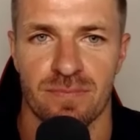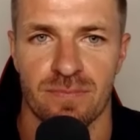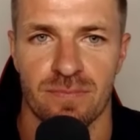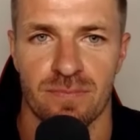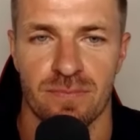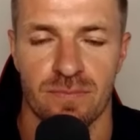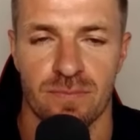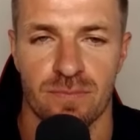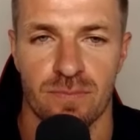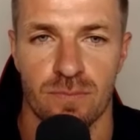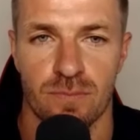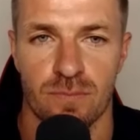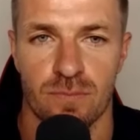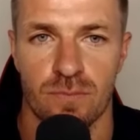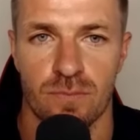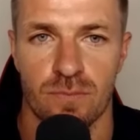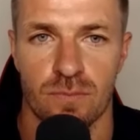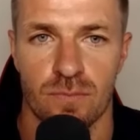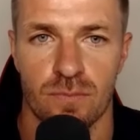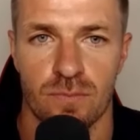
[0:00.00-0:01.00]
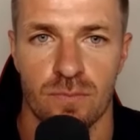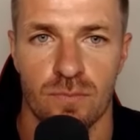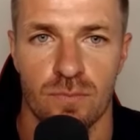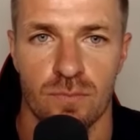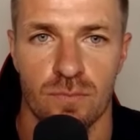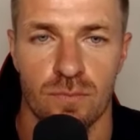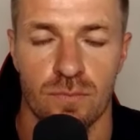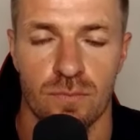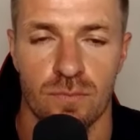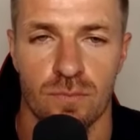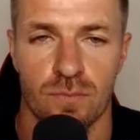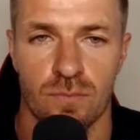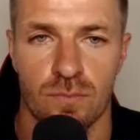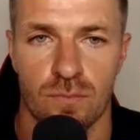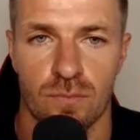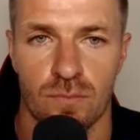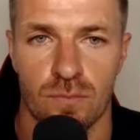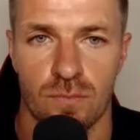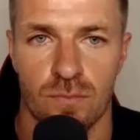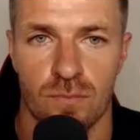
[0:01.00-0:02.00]

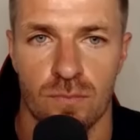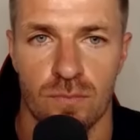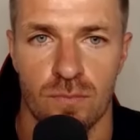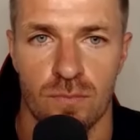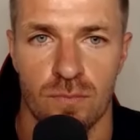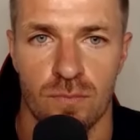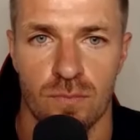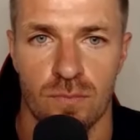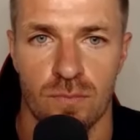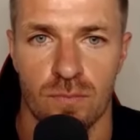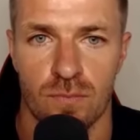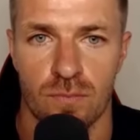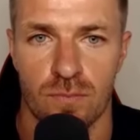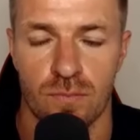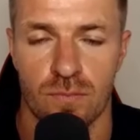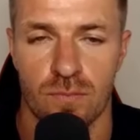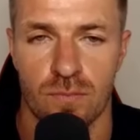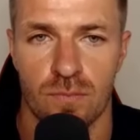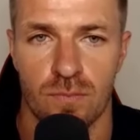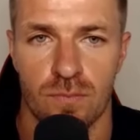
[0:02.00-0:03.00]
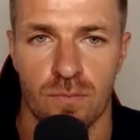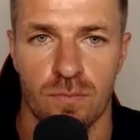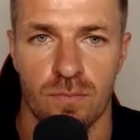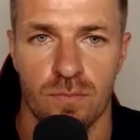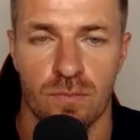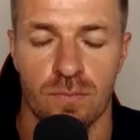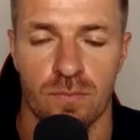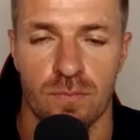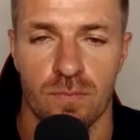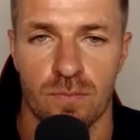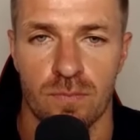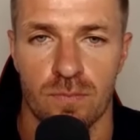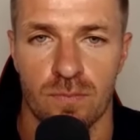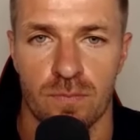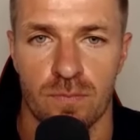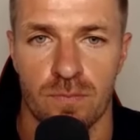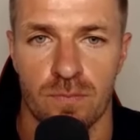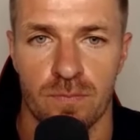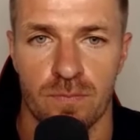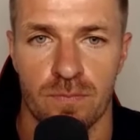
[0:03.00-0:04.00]

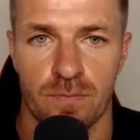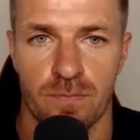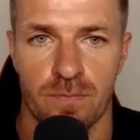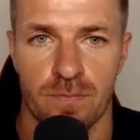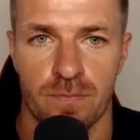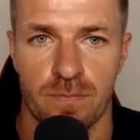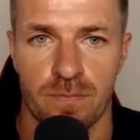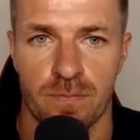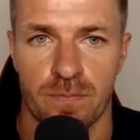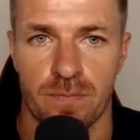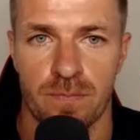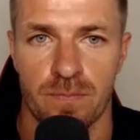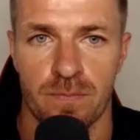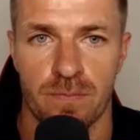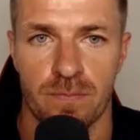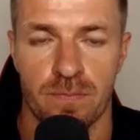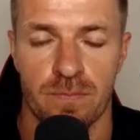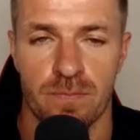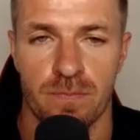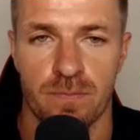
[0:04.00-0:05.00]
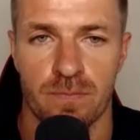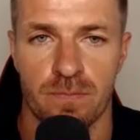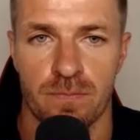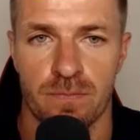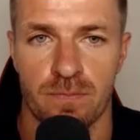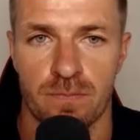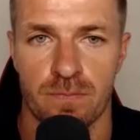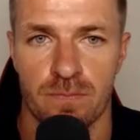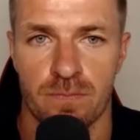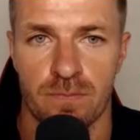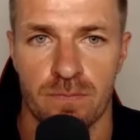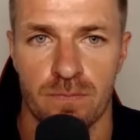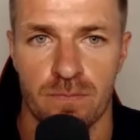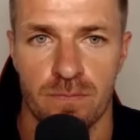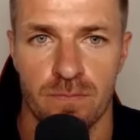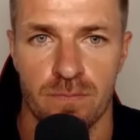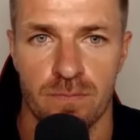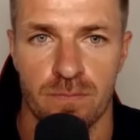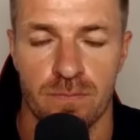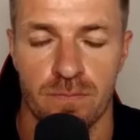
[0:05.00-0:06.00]

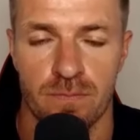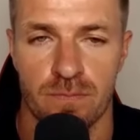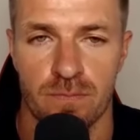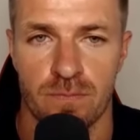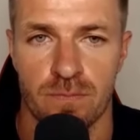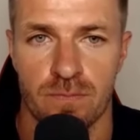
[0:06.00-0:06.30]
[no speech]